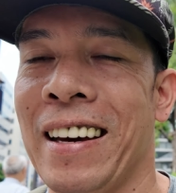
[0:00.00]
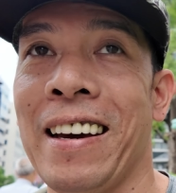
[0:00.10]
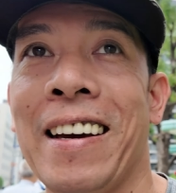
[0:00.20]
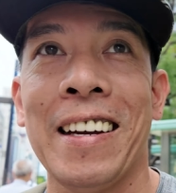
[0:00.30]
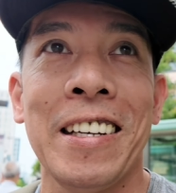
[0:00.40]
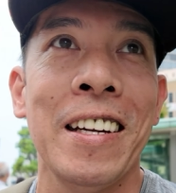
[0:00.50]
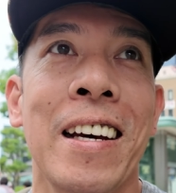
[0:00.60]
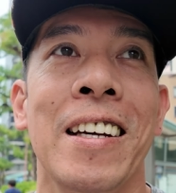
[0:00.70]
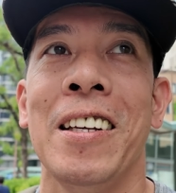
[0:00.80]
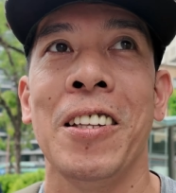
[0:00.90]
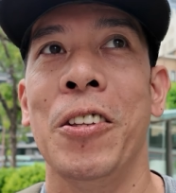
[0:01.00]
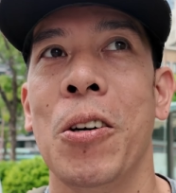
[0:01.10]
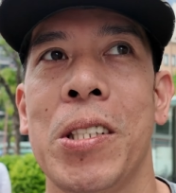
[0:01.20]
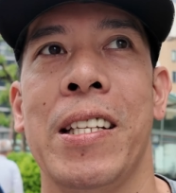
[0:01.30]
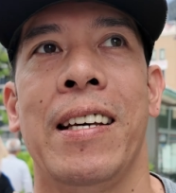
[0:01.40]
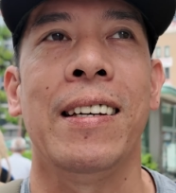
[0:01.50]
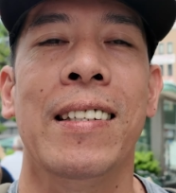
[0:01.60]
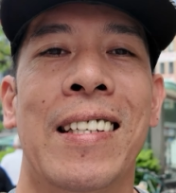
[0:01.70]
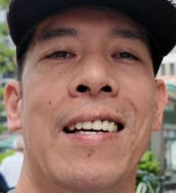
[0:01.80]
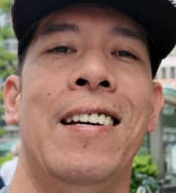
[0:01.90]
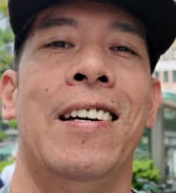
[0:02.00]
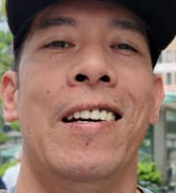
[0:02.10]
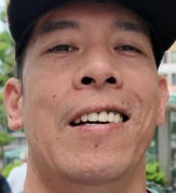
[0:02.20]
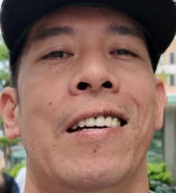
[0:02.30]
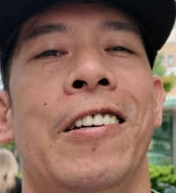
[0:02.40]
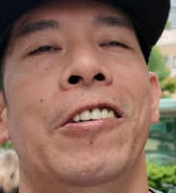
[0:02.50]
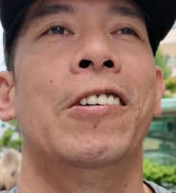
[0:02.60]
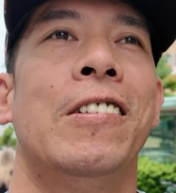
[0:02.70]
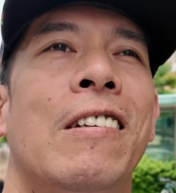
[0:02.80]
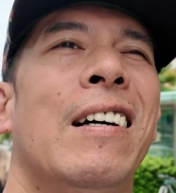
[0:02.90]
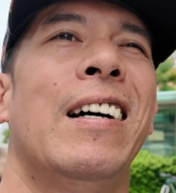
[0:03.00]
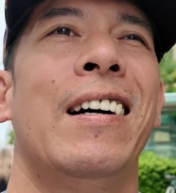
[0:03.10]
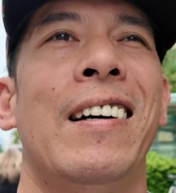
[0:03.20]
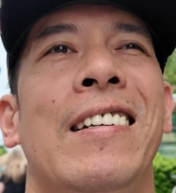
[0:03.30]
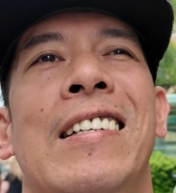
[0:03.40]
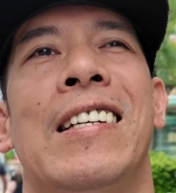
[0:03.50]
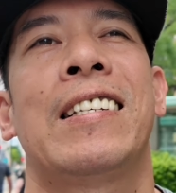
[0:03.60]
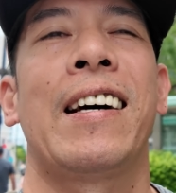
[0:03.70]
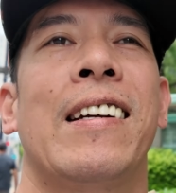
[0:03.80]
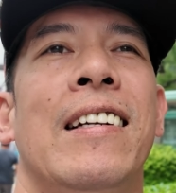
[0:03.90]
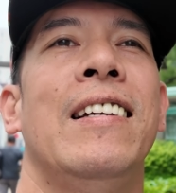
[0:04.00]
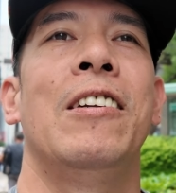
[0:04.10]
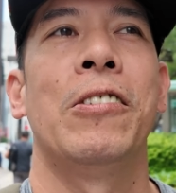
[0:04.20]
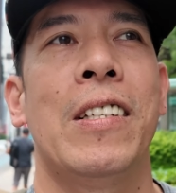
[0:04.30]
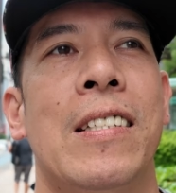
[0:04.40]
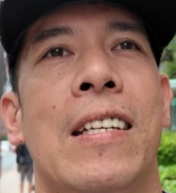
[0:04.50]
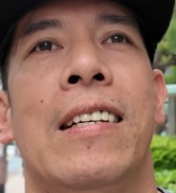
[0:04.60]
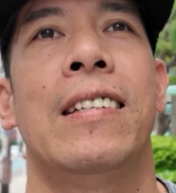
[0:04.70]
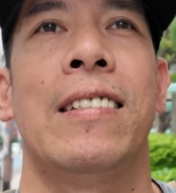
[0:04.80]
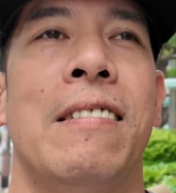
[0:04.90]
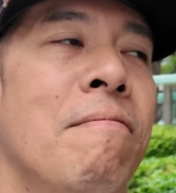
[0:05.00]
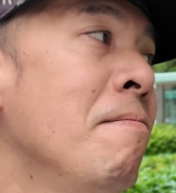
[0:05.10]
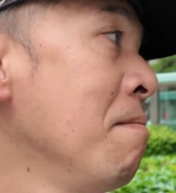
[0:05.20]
And those things you don't necessarily notice in